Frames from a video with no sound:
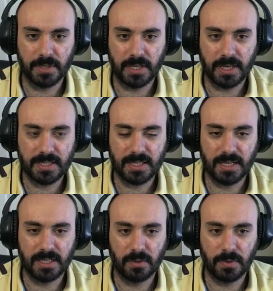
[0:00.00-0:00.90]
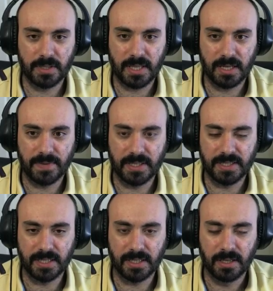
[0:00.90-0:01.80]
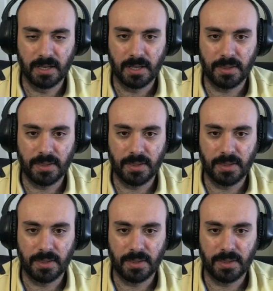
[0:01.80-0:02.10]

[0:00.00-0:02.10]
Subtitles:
but I guess the idea was that if I did,